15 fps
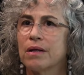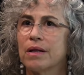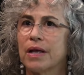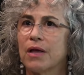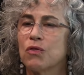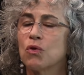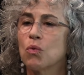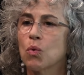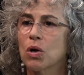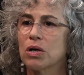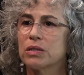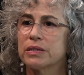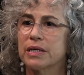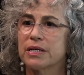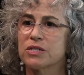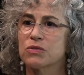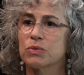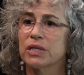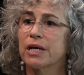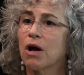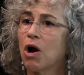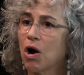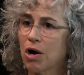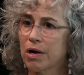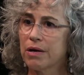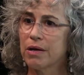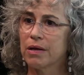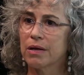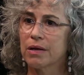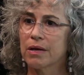in the world that is really hard.
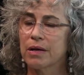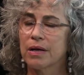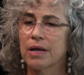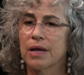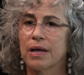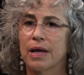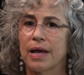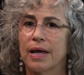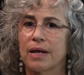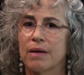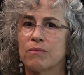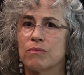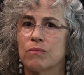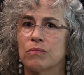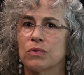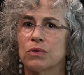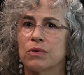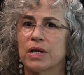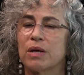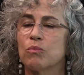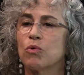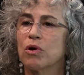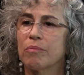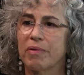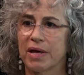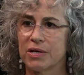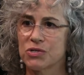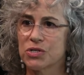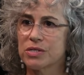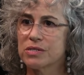Mm-hmm. And I'm learning more
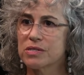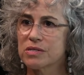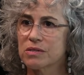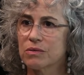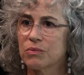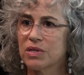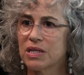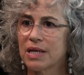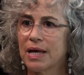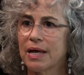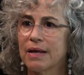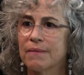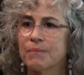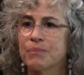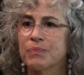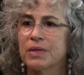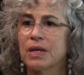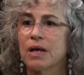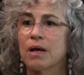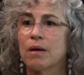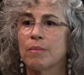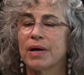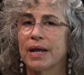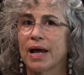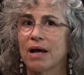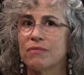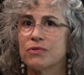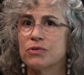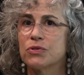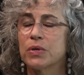patience with that. But
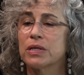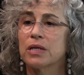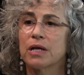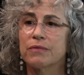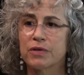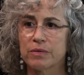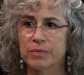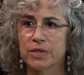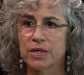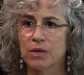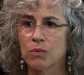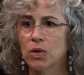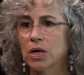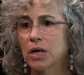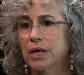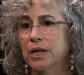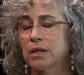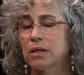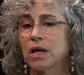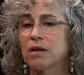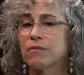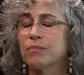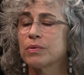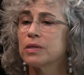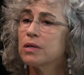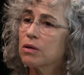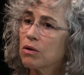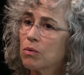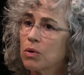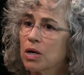after doing a lot of community work and a lot of
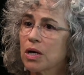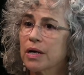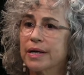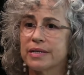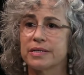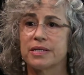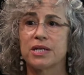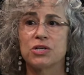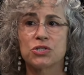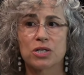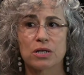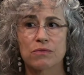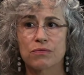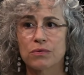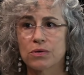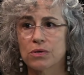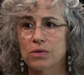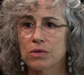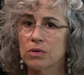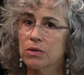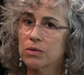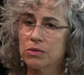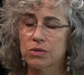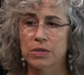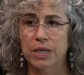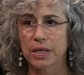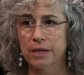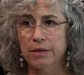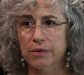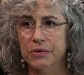political work and teaching for 30
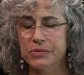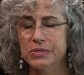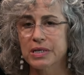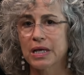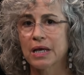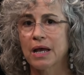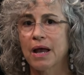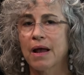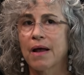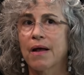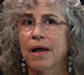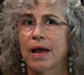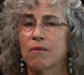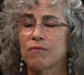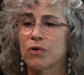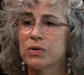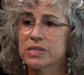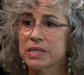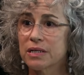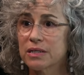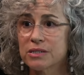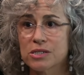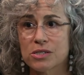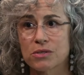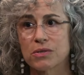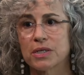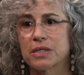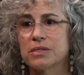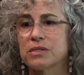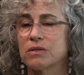years and focusing on
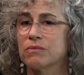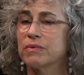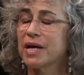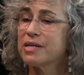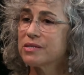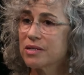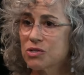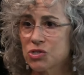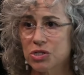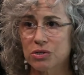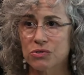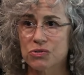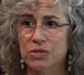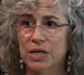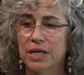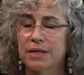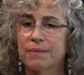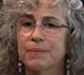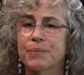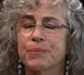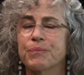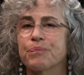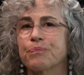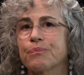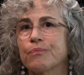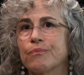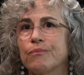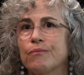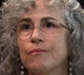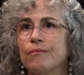students and raising children,
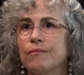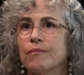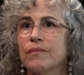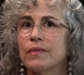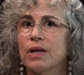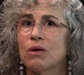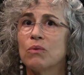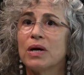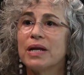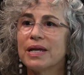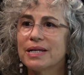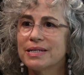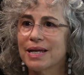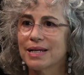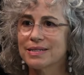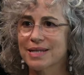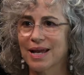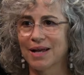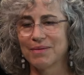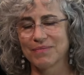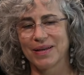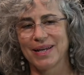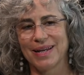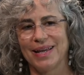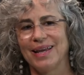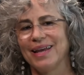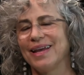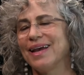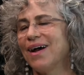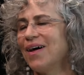running a dance
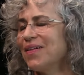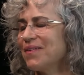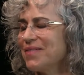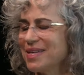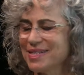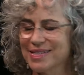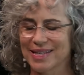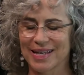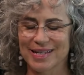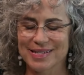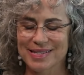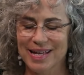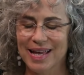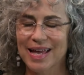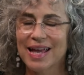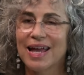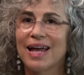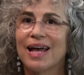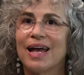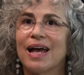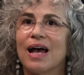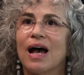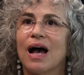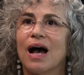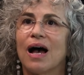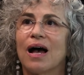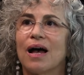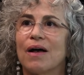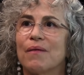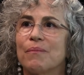company, all of these things,
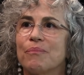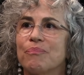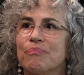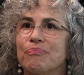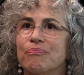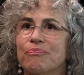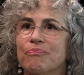um,